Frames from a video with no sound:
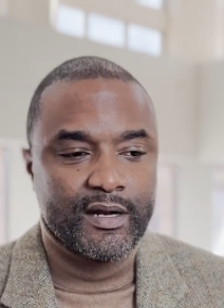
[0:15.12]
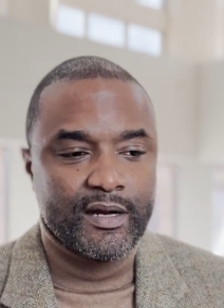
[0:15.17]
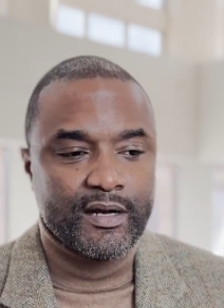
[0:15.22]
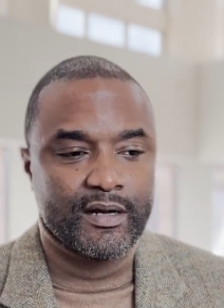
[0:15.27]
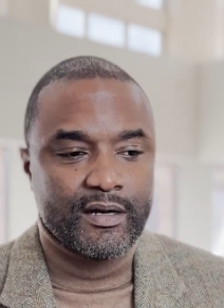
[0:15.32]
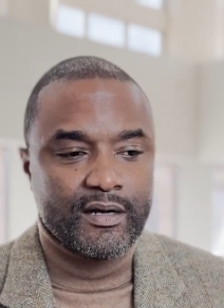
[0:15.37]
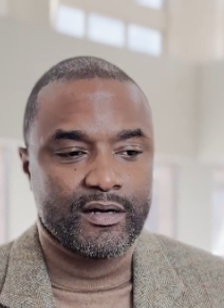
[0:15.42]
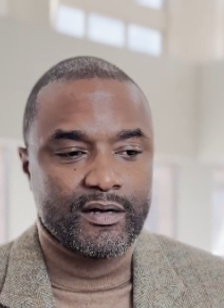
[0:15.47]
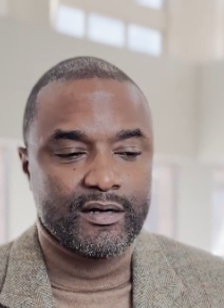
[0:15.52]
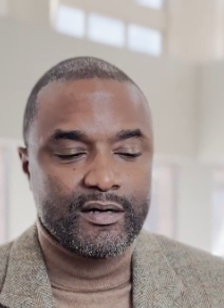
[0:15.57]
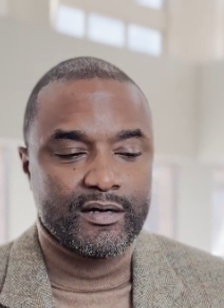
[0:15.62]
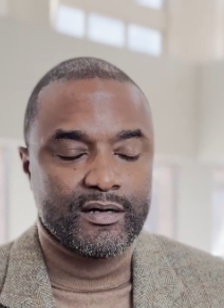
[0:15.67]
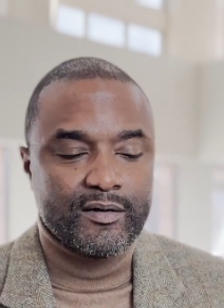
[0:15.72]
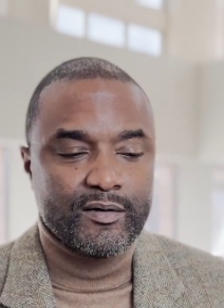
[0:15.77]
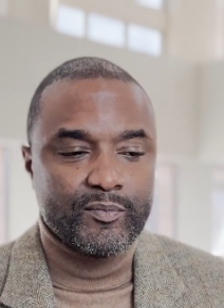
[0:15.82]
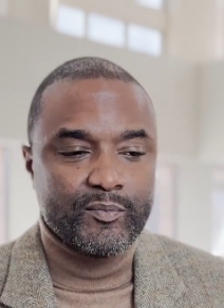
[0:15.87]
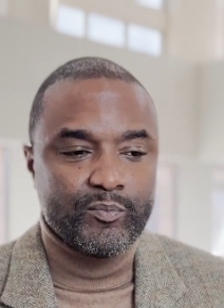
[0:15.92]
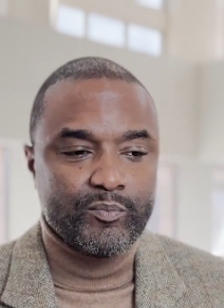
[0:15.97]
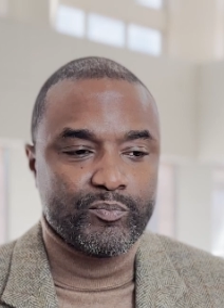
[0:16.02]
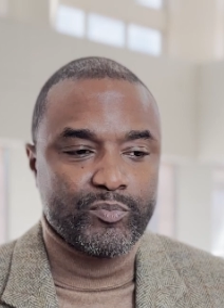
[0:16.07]
uh,
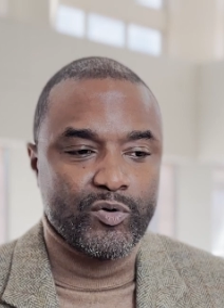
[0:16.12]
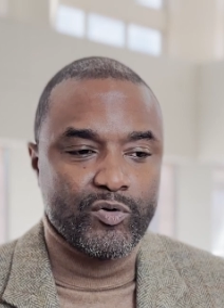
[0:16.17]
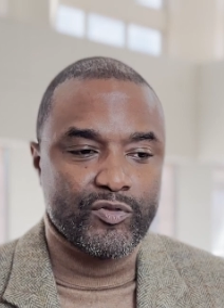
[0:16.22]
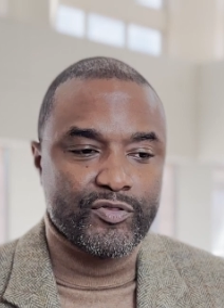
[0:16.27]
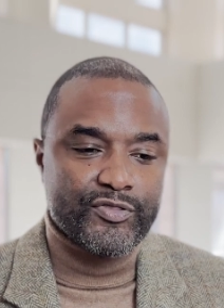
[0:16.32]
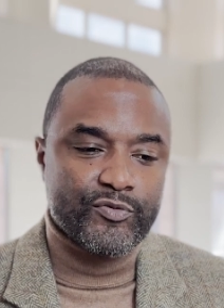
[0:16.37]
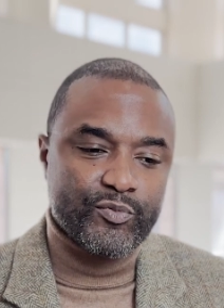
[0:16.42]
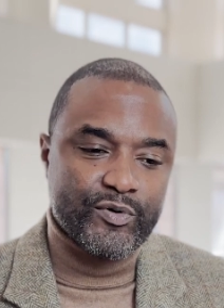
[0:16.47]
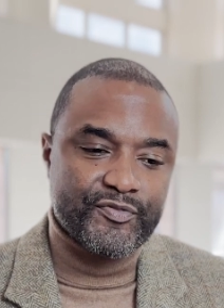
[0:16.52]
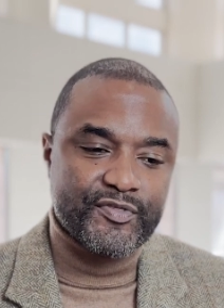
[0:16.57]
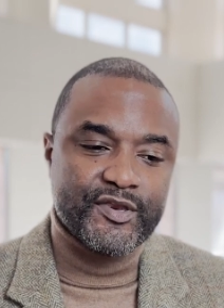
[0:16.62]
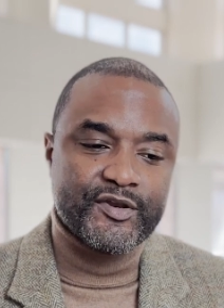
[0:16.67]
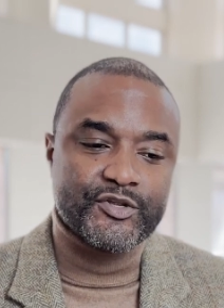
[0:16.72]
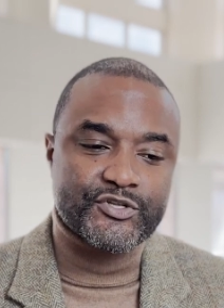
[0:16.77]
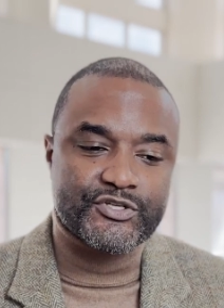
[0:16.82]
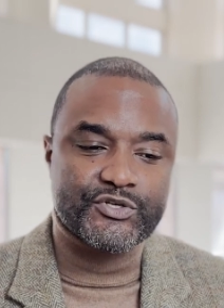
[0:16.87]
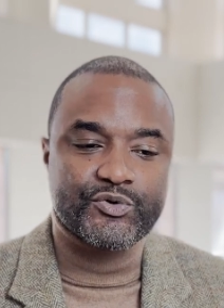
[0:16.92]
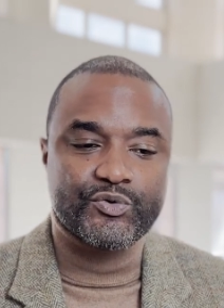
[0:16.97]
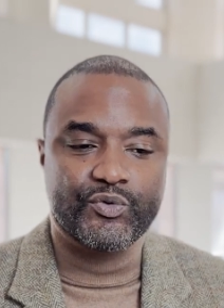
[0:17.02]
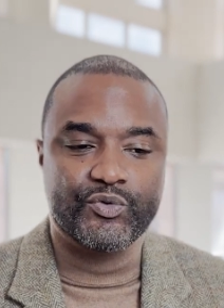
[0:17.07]
both within
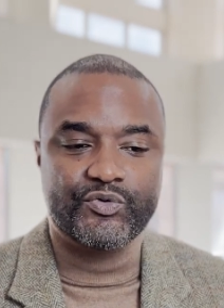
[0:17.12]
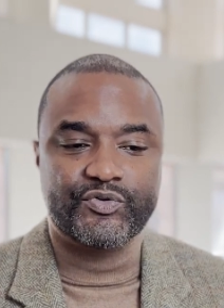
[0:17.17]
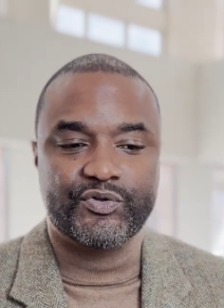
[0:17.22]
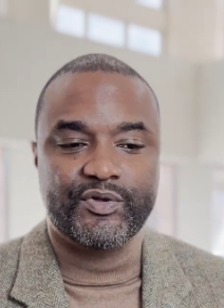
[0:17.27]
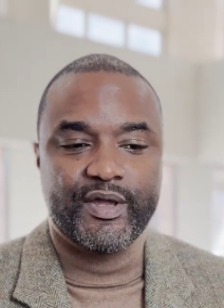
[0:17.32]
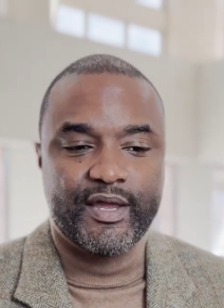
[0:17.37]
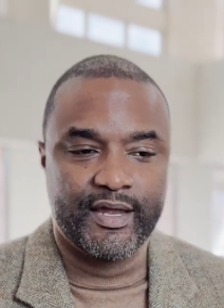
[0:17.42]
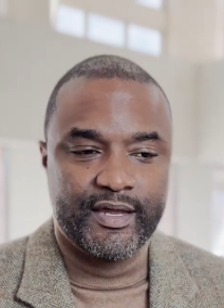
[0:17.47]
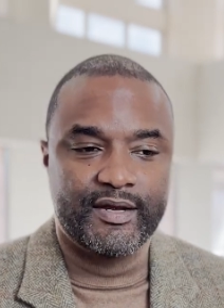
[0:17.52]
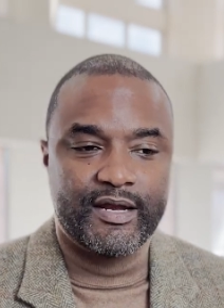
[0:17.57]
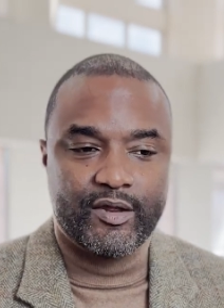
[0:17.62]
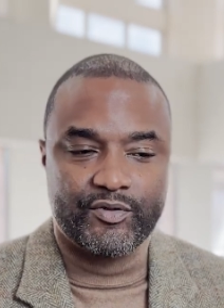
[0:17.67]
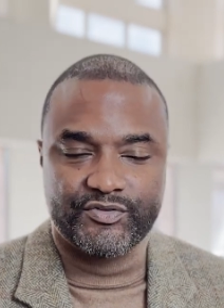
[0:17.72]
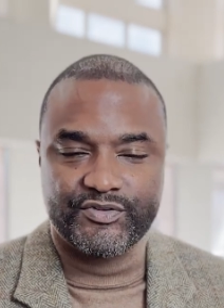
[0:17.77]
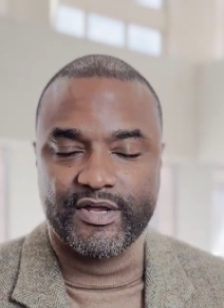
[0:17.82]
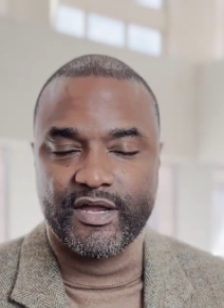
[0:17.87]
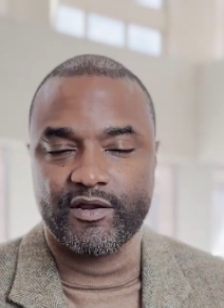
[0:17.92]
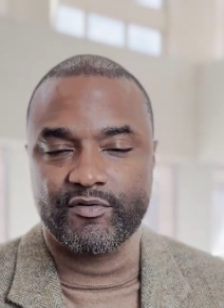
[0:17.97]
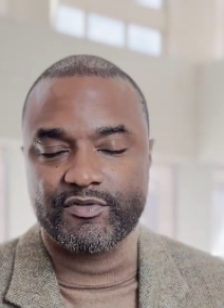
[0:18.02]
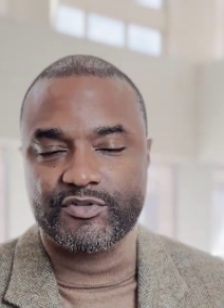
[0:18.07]
the schools and
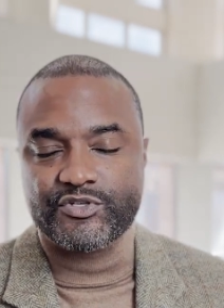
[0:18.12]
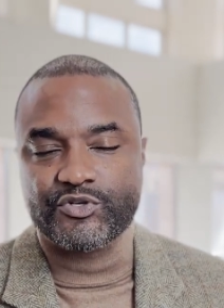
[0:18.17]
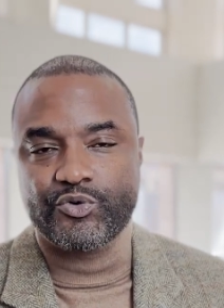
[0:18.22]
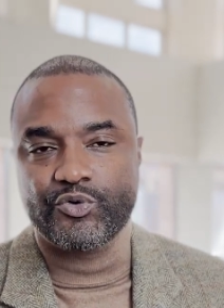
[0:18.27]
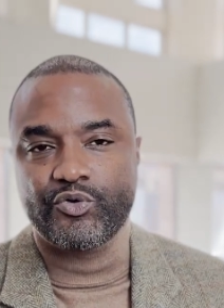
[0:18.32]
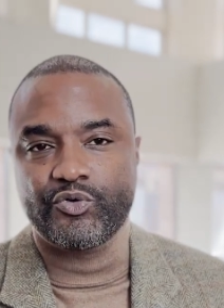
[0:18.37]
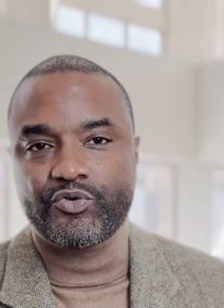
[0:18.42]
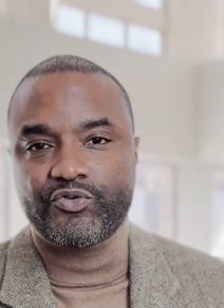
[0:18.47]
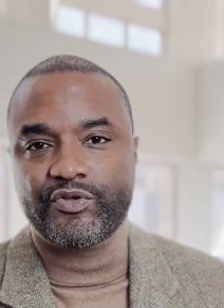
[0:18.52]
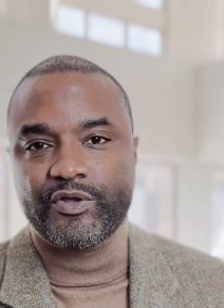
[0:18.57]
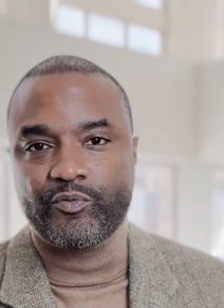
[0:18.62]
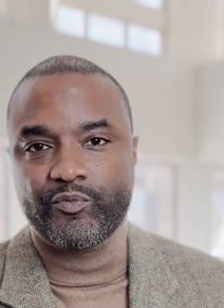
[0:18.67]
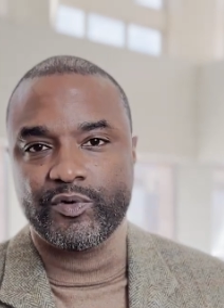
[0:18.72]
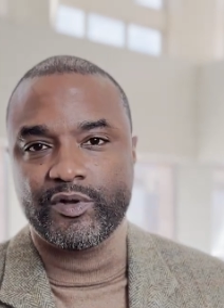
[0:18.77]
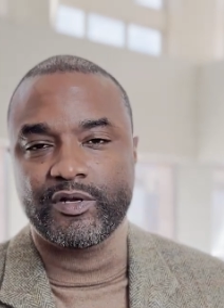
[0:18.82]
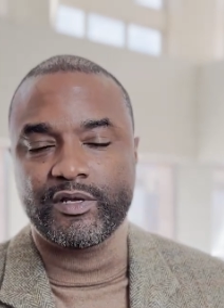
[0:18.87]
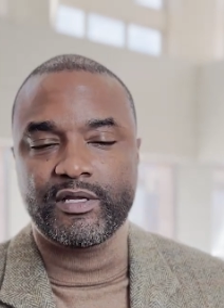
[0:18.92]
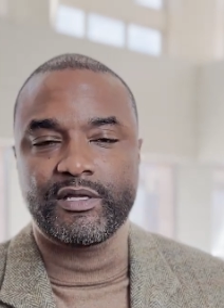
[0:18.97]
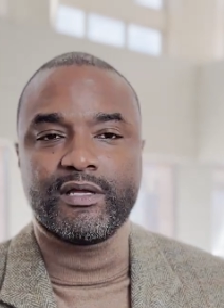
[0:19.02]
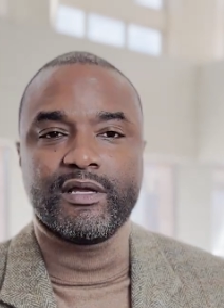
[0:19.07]
outside of the schools, that
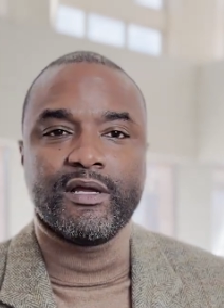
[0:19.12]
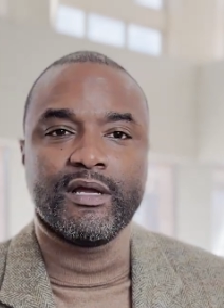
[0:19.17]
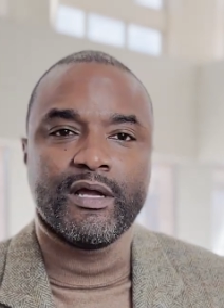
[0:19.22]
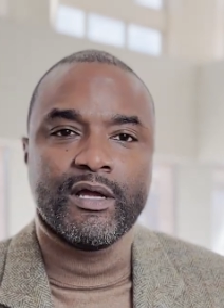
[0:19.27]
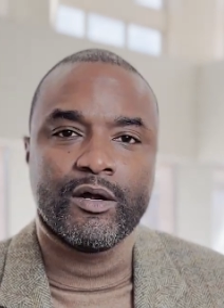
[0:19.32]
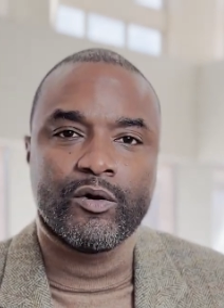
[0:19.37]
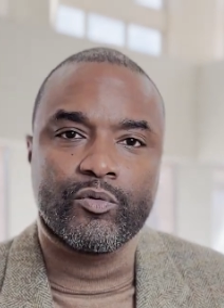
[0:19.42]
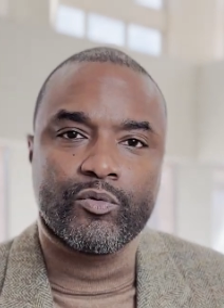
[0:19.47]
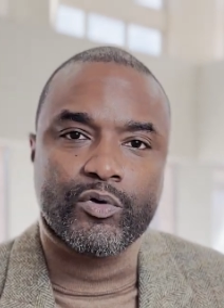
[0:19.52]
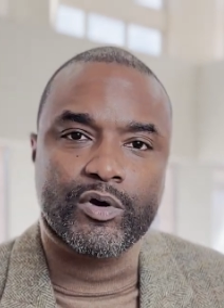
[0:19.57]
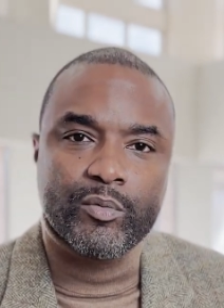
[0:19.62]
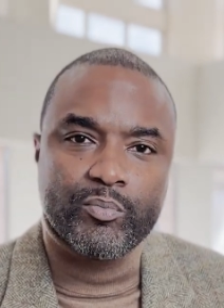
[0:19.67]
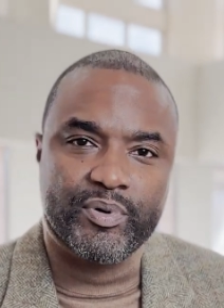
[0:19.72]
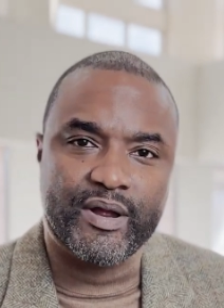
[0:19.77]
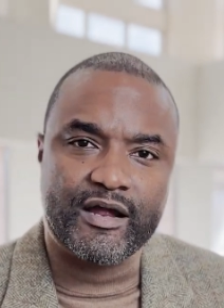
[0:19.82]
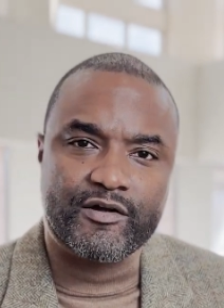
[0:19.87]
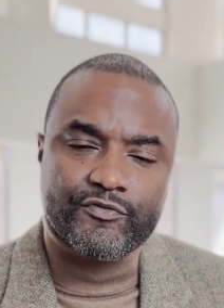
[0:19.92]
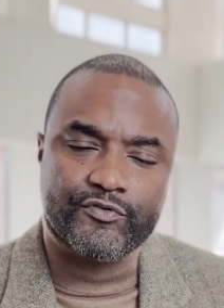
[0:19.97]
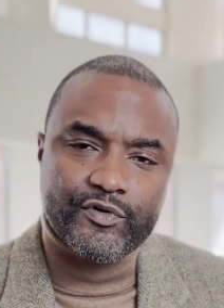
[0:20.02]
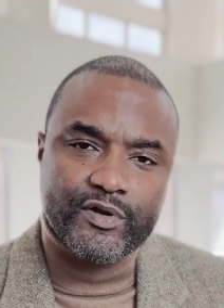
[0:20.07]
really were
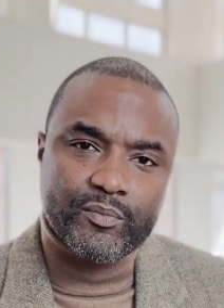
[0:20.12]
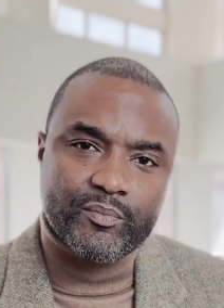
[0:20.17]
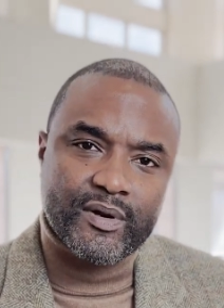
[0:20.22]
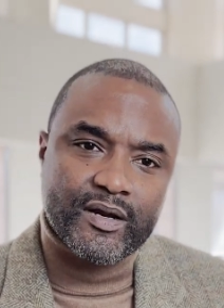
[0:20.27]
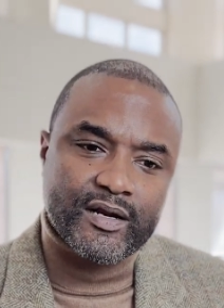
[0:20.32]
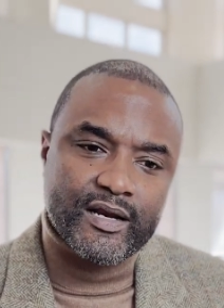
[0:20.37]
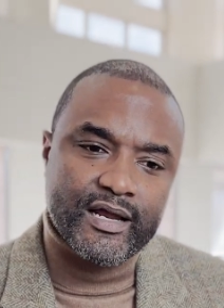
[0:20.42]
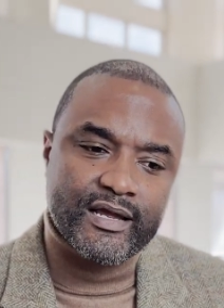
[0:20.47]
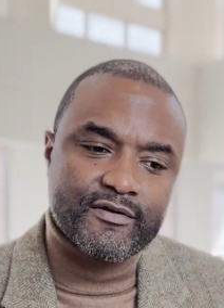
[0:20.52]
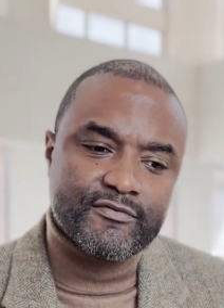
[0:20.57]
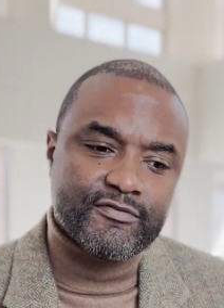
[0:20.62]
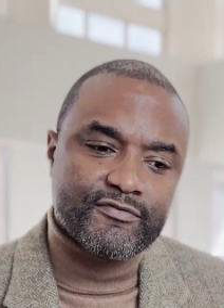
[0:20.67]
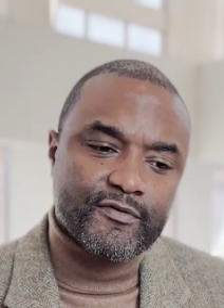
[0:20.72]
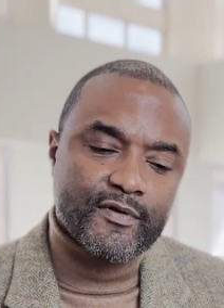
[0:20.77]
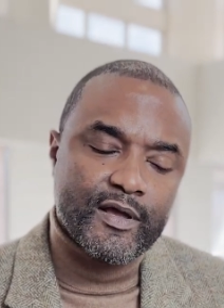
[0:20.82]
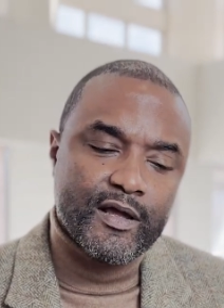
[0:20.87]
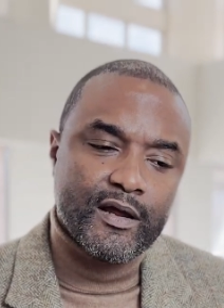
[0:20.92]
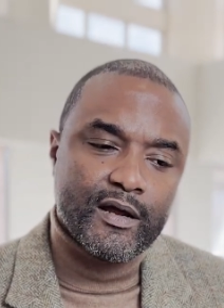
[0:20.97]
impactful in my life.